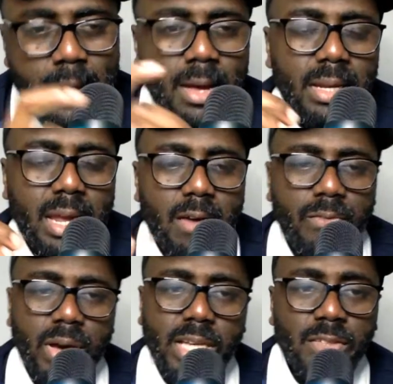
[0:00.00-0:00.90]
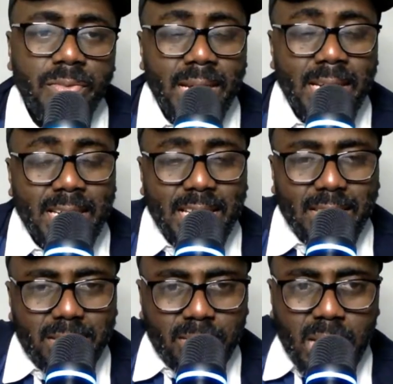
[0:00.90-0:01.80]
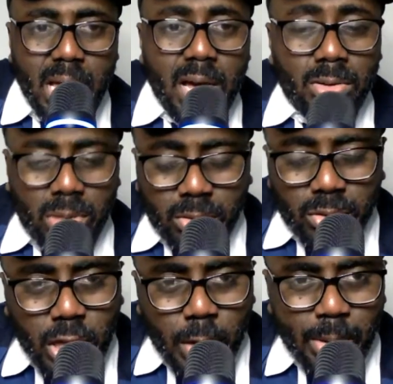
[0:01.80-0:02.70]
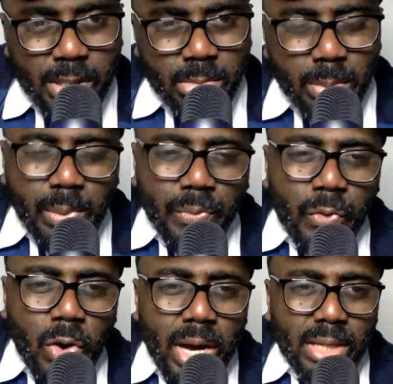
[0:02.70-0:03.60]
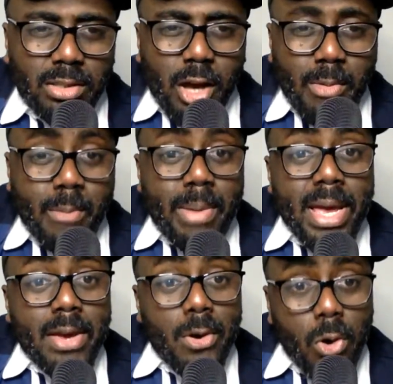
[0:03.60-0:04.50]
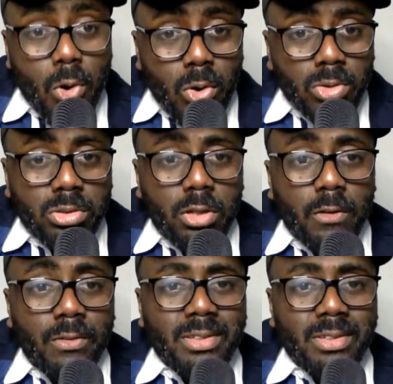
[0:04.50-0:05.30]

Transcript: Now, for Enzo Fernandez, I'll just talk about him a bit before I talk about my own sort of